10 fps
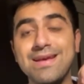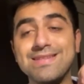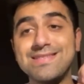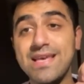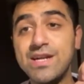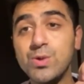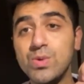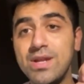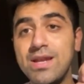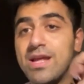
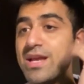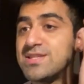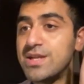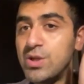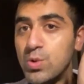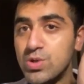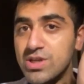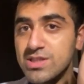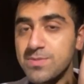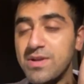Serotonin is a
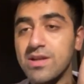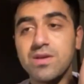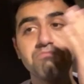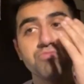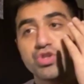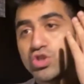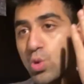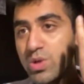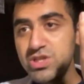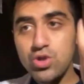neurotransmitter.
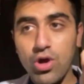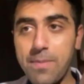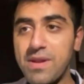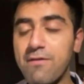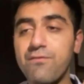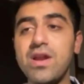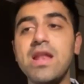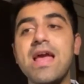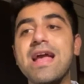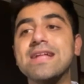So is
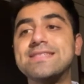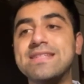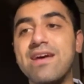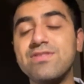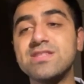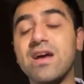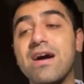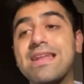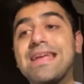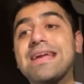norepinephrine. Its levels
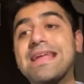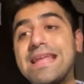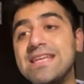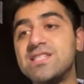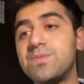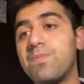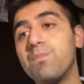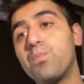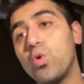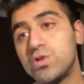are increased.
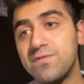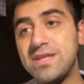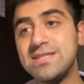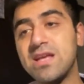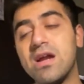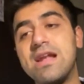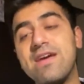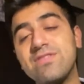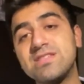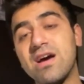Both of these
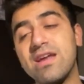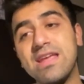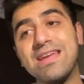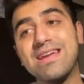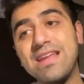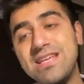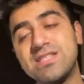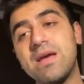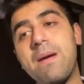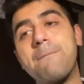levels are
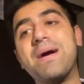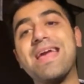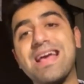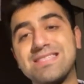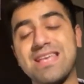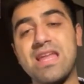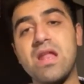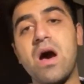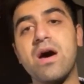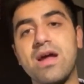increased by
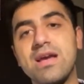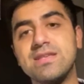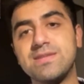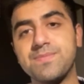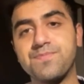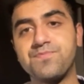SNRIs.